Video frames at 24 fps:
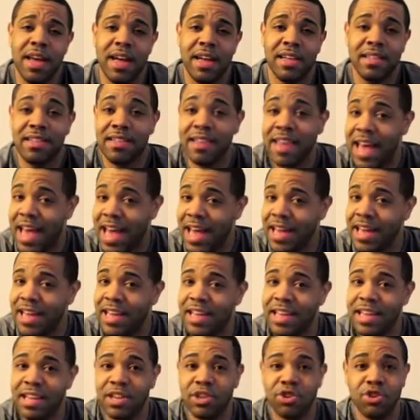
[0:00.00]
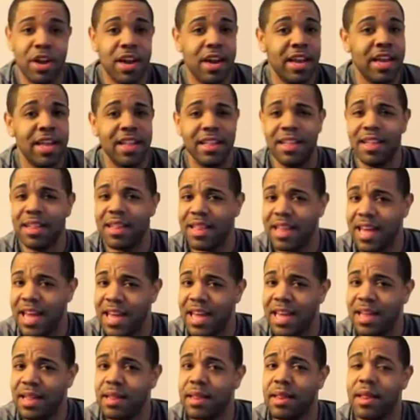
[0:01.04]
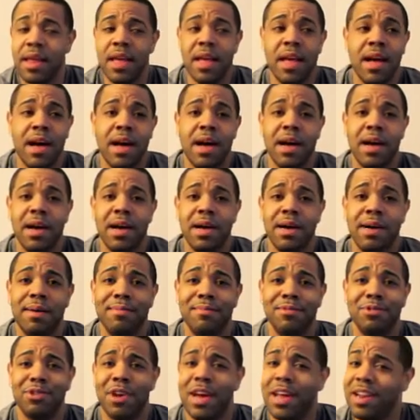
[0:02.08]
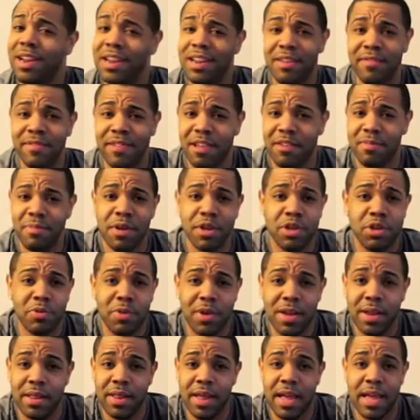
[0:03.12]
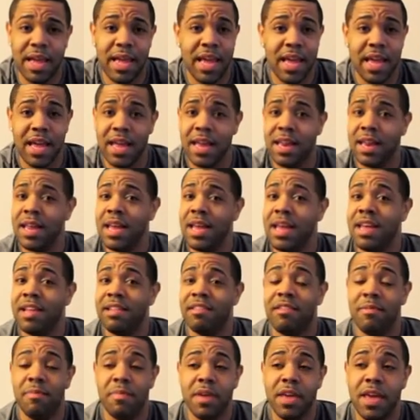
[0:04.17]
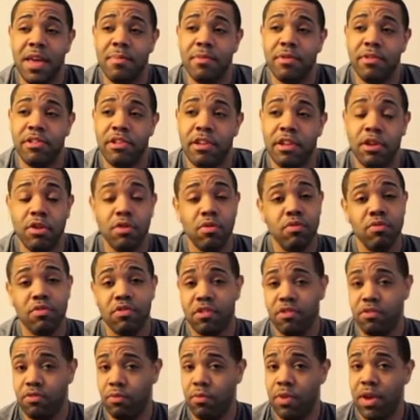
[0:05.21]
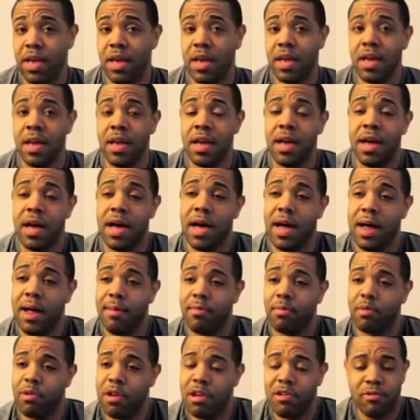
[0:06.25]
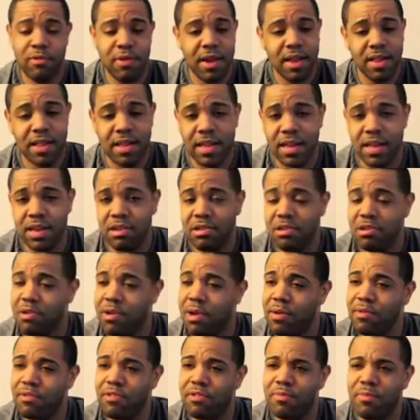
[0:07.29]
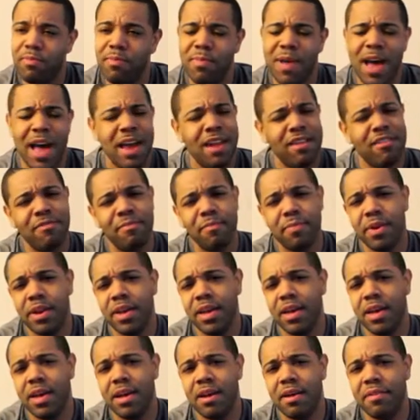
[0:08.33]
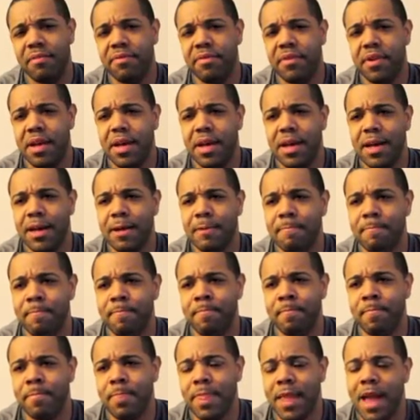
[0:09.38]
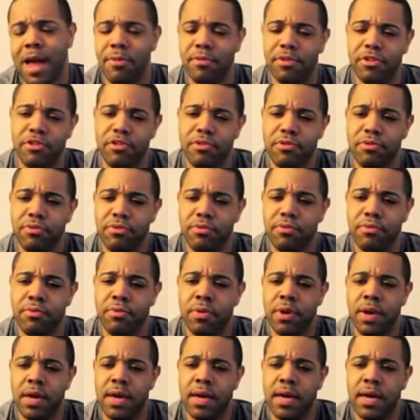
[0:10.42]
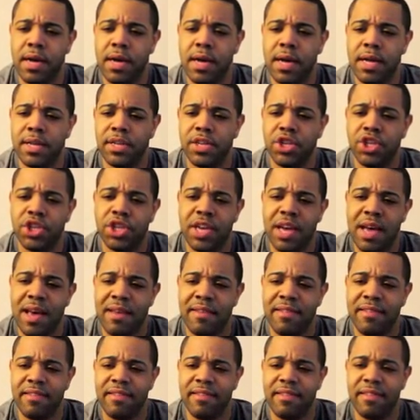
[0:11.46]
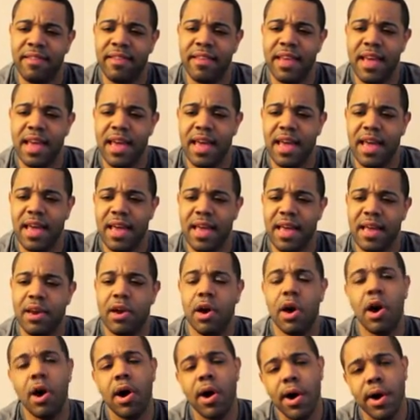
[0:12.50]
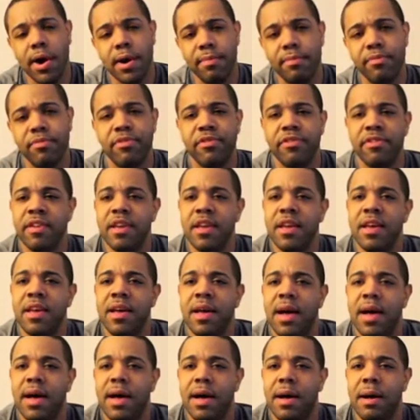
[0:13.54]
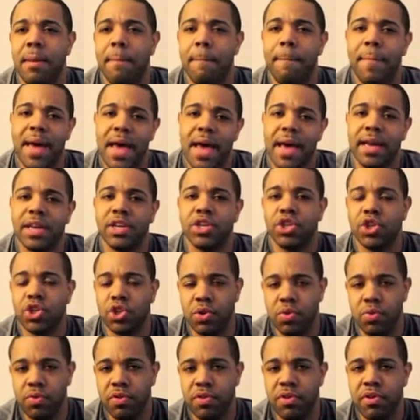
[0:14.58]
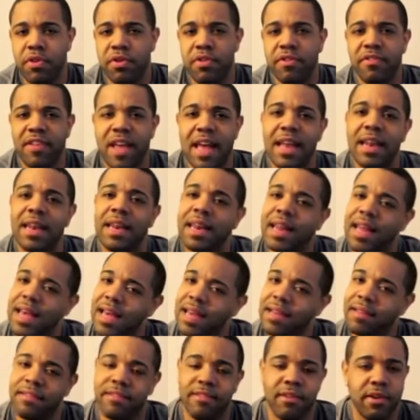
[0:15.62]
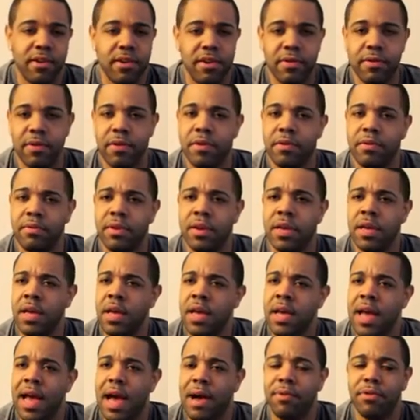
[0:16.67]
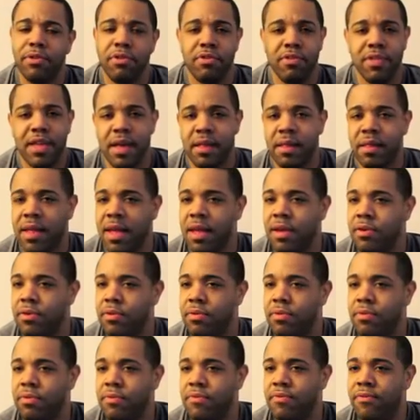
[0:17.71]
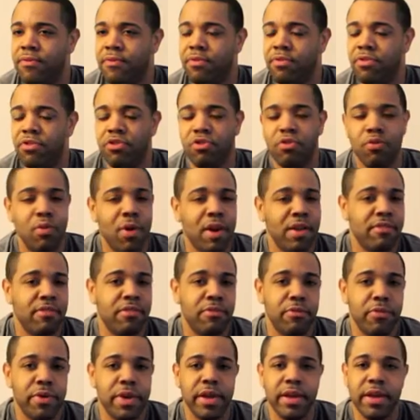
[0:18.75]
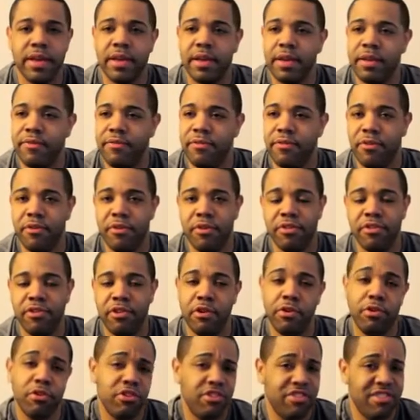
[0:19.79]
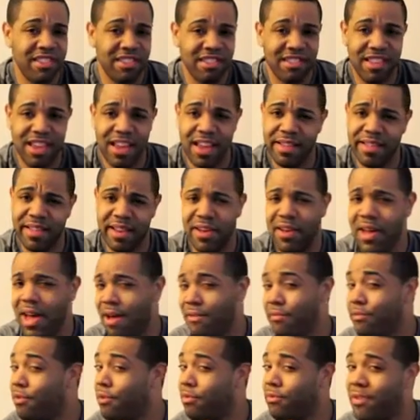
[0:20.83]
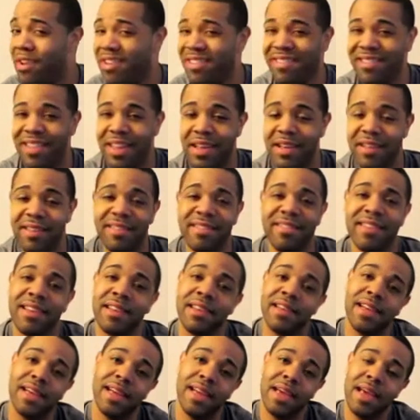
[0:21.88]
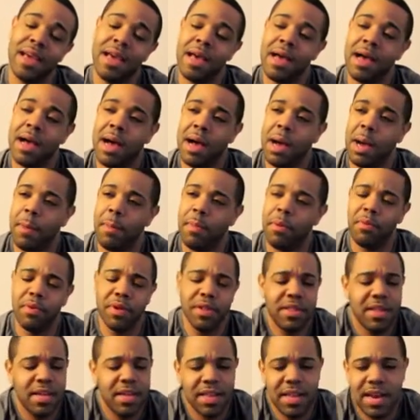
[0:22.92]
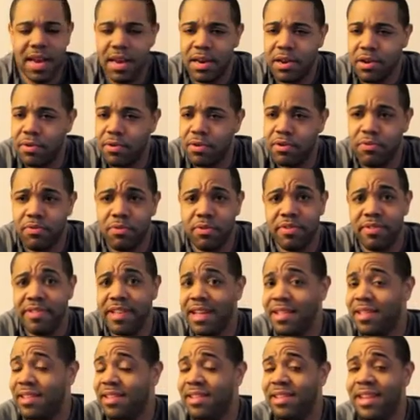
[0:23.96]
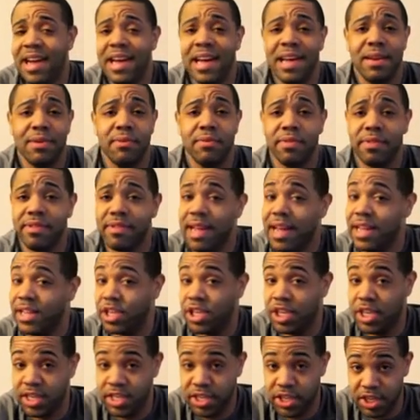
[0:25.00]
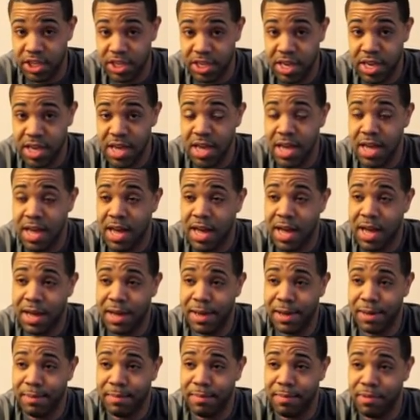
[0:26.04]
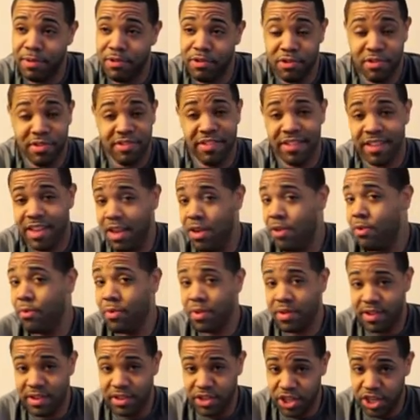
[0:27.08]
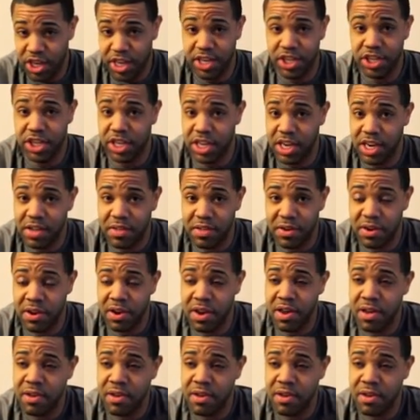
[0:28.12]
attack, try to get these gains, um, try to lift as much weight as I can to be able to lose this weight. Um, so that's what I did. You know, I was had a split of uh, I would do uh, chest and arms, uh, back and shoulders and legs on their own. I would do that cycle twice a week for a total of six days and I'll have one rest day on Sunday. Uh, but one thing that I noticed was that the diet was not changing um, so the scale wasn't changing either.